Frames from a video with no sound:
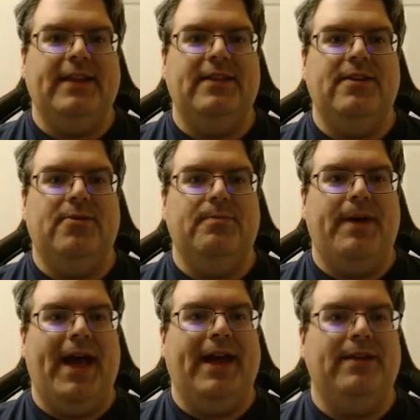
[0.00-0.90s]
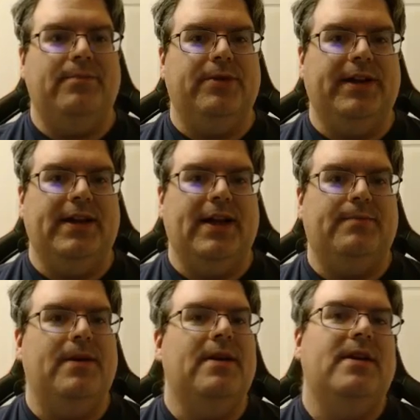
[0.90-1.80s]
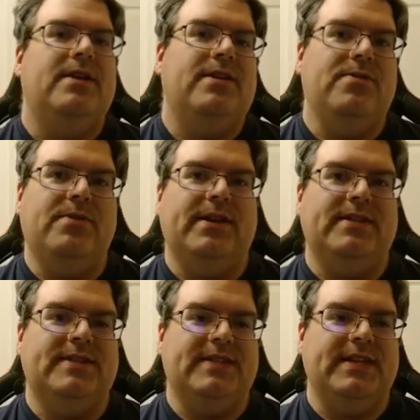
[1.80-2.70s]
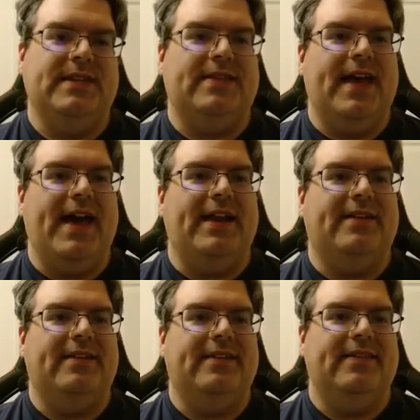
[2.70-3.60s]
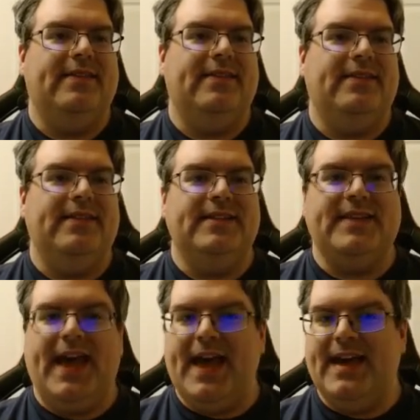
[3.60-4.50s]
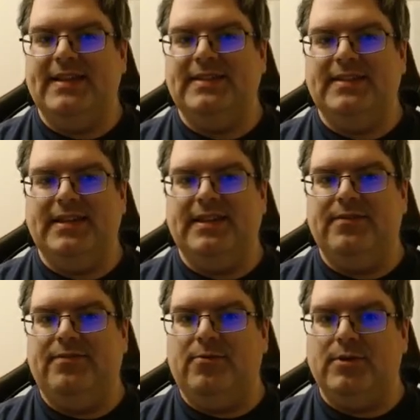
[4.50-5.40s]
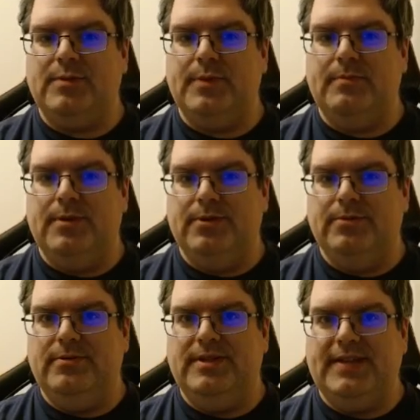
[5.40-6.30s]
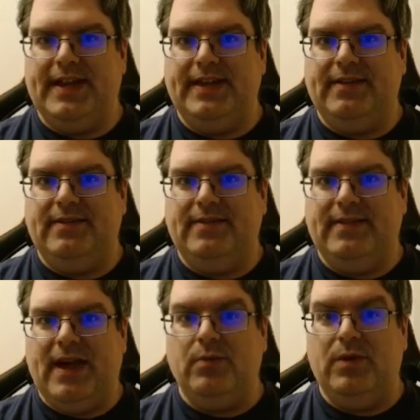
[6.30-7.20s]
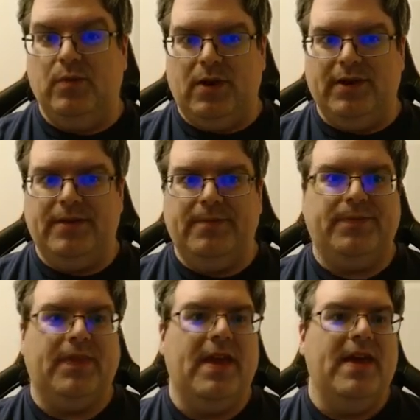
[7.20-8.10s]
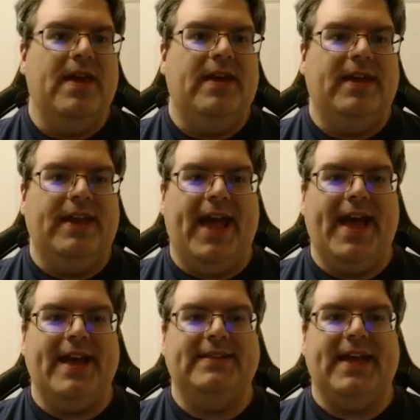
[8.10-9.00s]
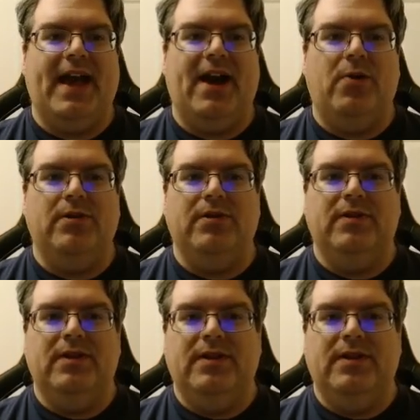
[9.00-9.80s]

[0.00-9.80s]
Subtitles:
in Notepad and bring it up, you can see that this has the enforcement mode setting that we wanted. It has our